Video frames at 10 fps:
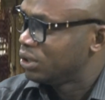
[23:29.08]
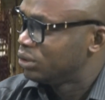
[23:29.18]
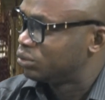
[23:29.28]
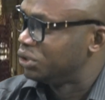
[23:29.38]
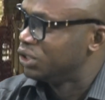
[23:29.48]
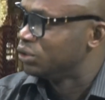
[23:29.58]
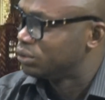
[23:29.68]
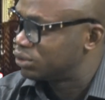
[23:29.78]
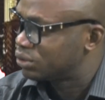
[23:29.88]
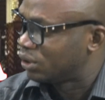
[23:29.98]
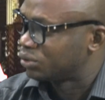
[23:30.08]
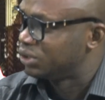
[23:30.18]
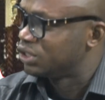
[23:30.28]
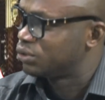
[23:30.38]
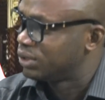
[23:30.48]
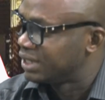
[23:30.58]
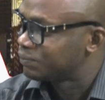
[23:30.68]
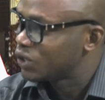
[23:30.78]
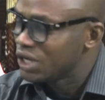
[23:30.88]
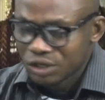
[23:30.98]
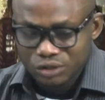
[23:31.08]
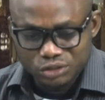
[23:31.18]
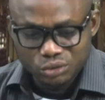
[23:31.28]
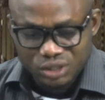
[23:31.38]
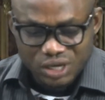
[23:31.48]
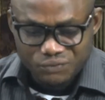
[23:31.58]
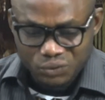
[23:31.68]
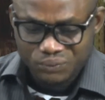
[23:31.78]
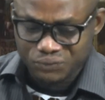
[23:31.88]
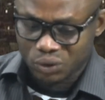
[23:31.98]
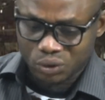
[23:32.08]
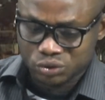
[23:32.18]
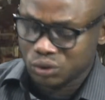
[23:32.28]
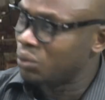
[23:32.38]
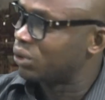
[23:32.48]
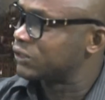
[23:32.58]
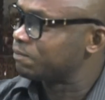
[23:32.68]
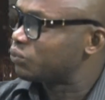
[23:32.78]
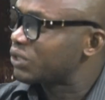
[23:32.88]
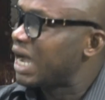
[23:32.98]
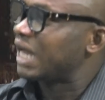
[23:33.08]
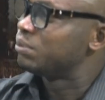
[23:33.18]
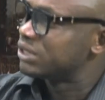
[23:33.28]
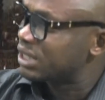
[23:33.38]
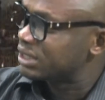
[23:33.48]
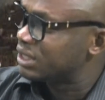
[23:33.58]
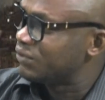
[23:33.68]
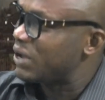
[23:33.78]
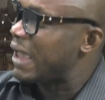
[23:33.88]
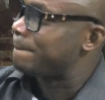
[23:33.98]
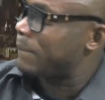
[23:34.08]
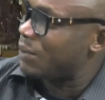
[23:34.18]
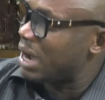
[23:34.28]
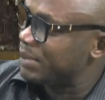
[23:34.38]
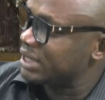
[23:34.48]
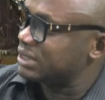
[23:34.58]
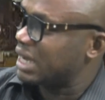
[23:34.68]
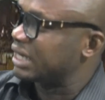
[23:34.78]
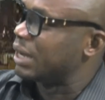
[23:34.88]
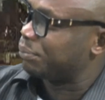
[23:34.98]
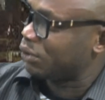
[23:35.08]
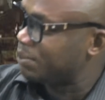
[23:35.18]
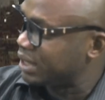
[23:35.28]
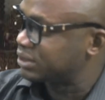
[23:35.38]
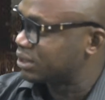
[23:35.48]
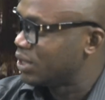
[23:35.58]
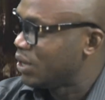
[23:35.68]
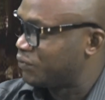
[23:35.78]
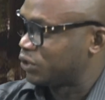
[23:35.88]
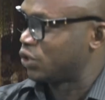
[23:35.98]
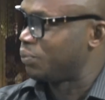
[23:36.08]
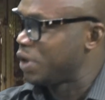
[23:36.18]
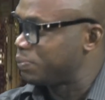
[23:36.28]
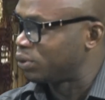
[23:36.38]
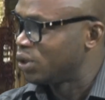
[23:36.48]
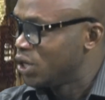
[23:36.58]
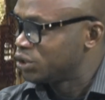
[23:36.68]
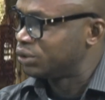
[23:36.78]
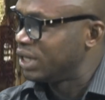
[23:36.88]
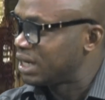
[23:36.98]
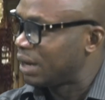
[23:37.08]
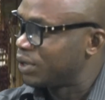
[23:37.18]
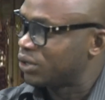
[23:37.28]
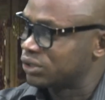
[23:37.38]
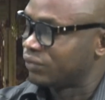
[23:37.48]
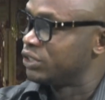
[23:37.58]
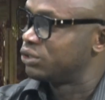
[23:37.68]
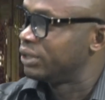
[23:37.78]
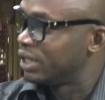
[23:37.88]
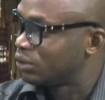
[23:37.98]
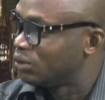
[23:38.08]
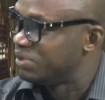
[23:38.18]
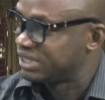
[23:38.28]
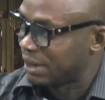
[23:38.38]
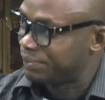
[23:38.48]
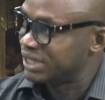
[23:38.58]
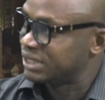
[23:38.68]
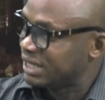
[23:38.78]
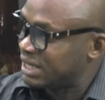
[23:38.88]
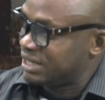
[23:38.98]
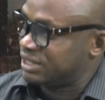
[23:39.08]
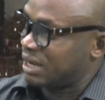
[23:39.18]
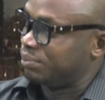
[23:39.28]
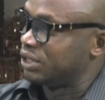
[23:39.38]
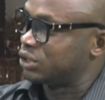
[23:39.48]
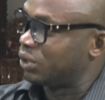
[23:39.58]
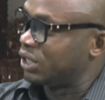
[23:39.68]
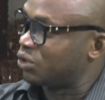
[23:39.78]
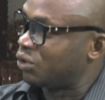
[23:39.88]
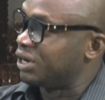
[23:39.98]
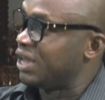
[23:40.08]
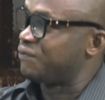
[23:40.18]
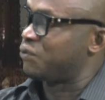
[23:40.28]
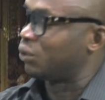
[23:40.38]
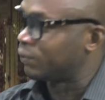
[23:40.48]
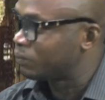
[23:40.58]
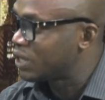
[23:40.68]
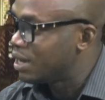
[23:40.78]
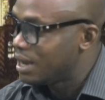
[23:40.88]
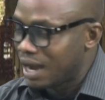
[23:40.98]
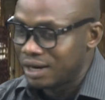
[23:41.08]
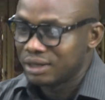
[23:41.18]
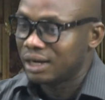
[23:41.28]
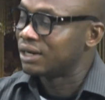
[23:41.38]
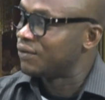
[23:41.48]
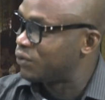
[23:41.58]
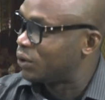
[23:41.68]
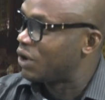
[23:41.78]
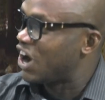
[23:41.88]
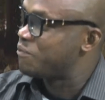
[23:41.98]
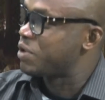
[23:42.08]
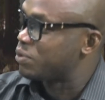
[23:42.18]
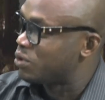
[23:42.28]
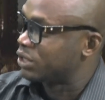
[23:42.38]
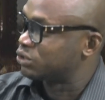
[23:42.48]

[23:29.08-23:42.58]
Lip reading: to the youth or to the student. You also give room for also what? Administrative empowerment and employment for some people. Today now, because of the student loan, Mr. President established what they call NEFON. And in that NEFON, we have people who are also